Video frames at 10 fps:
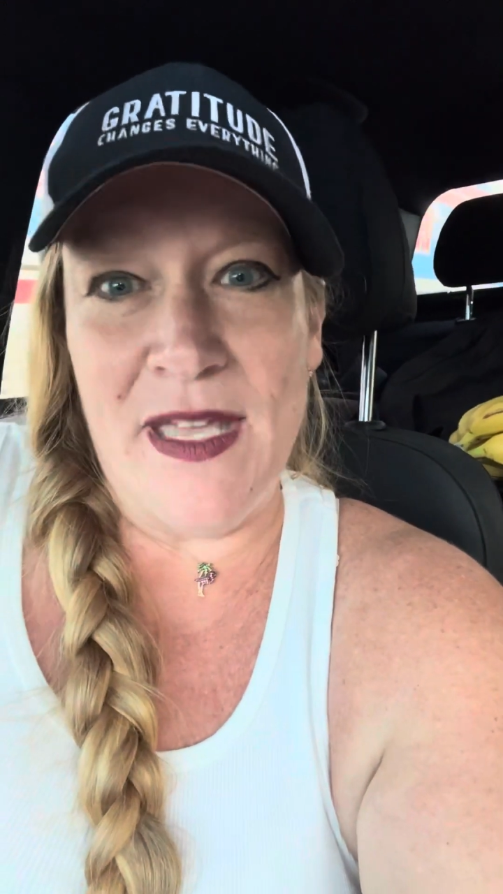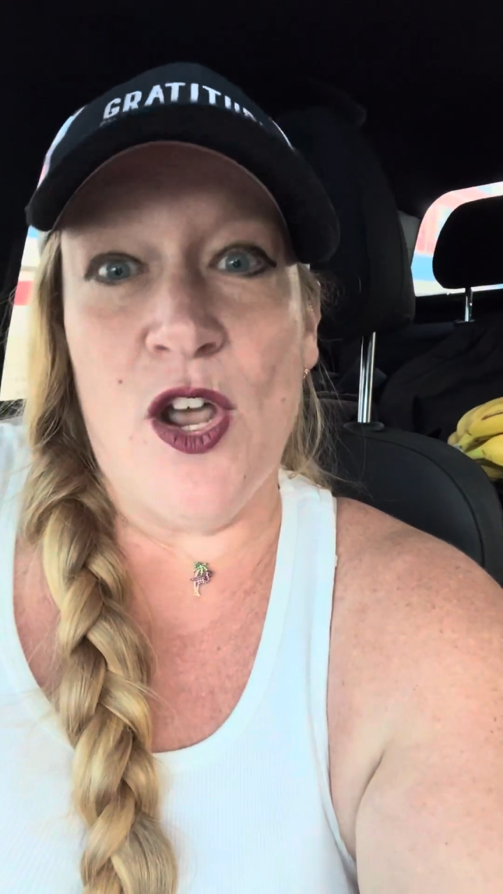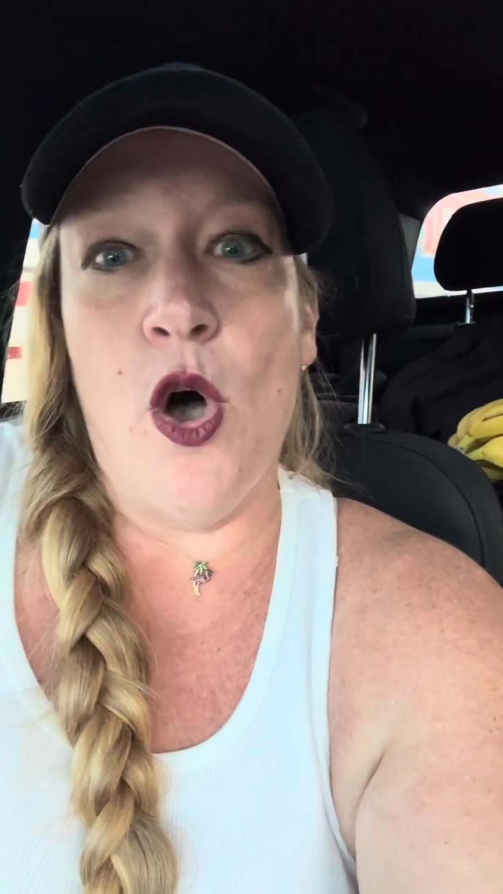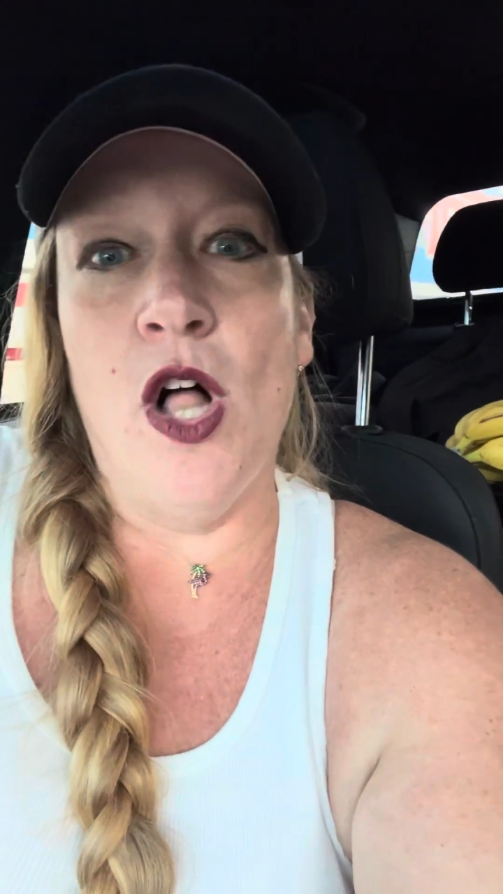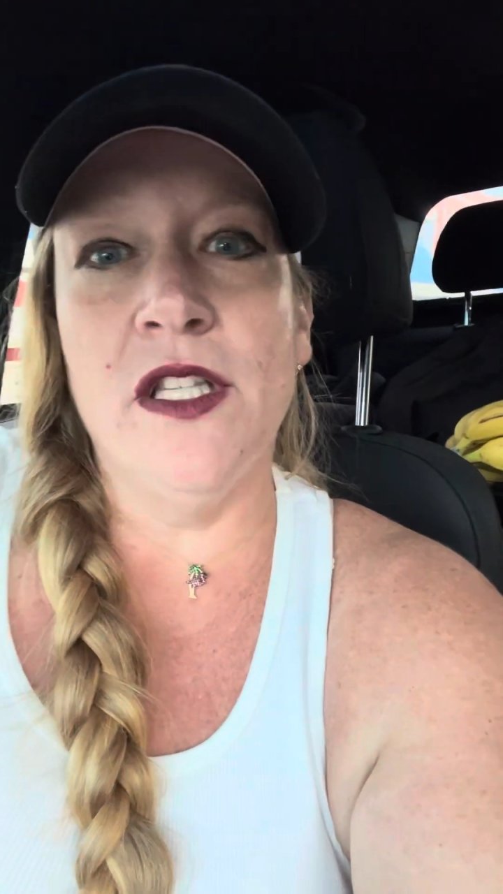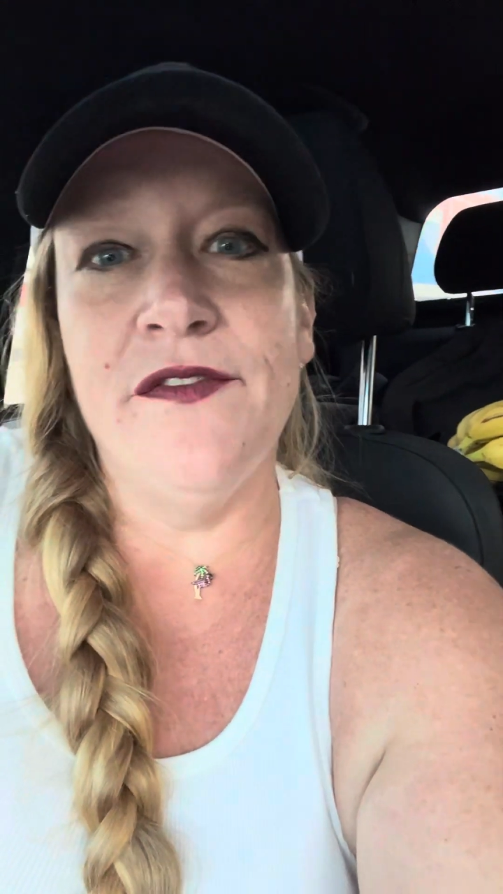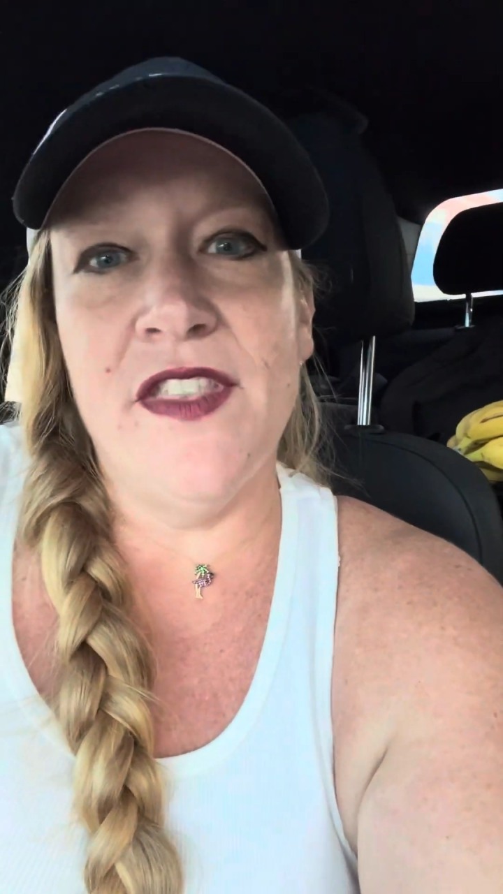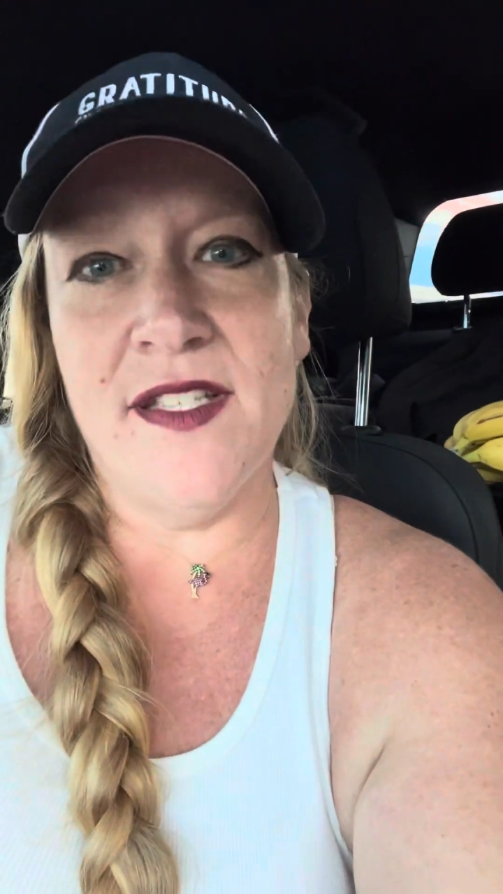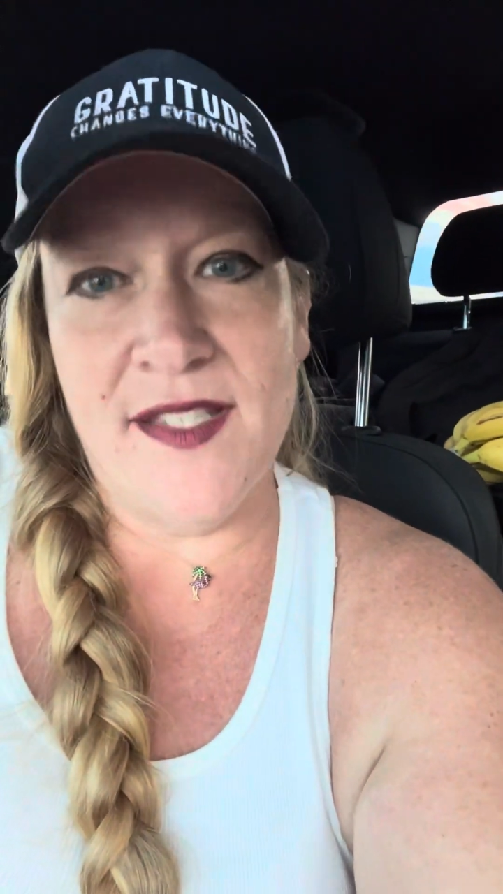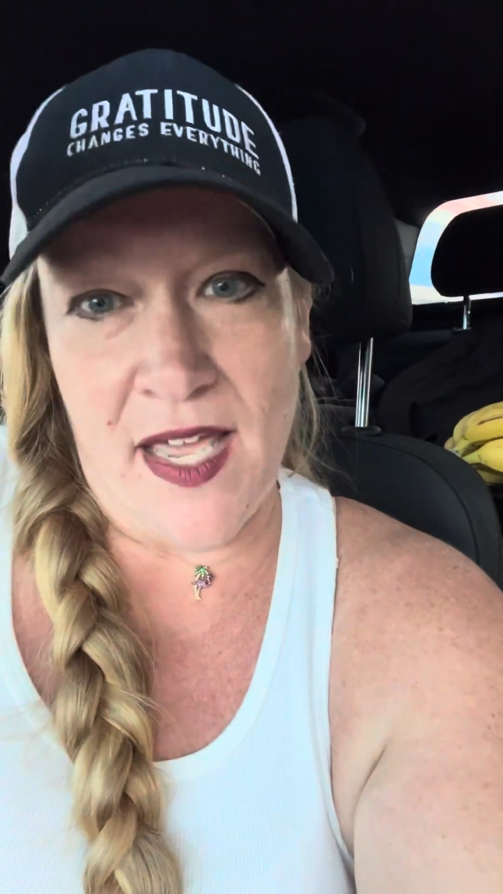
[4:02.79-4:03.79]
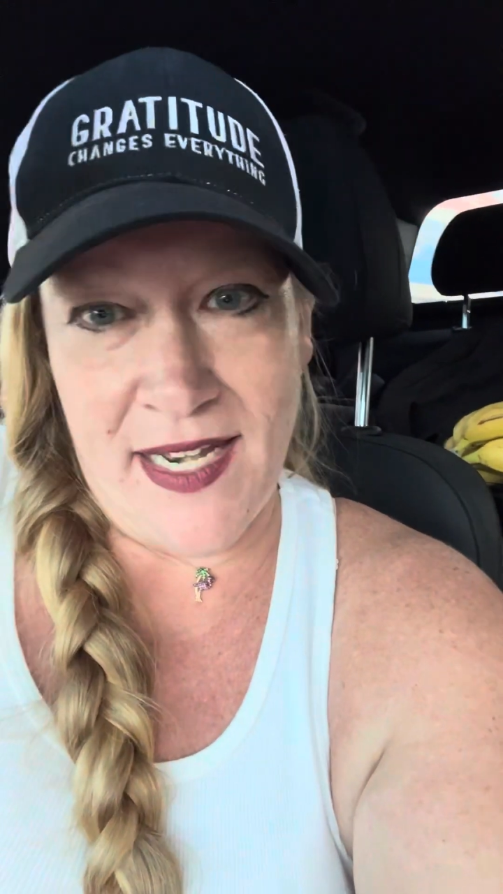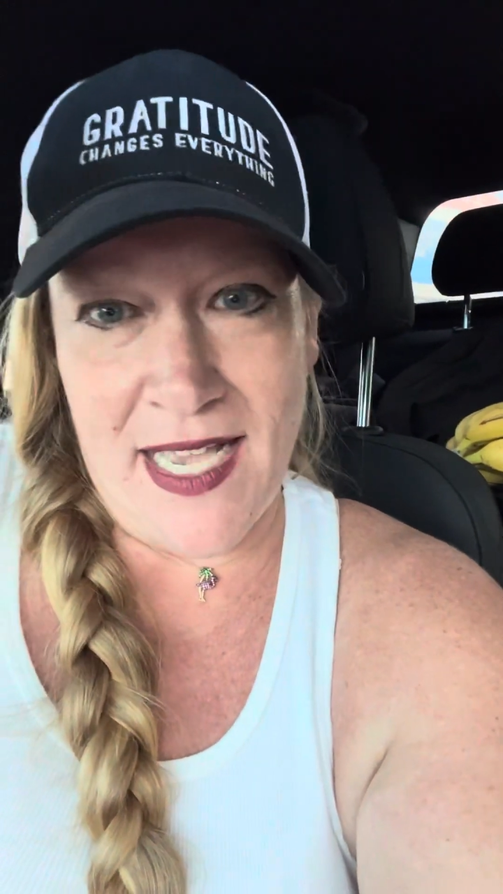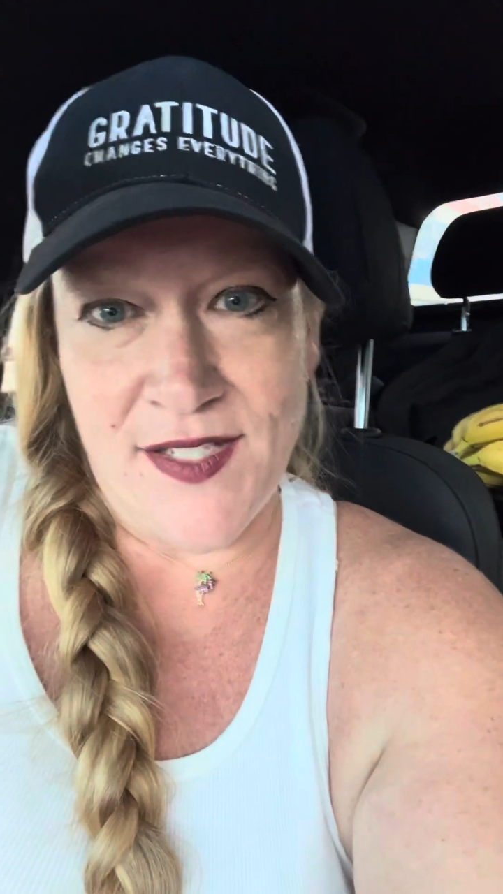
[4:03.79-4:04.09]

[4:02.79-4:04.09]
and all of the sudden I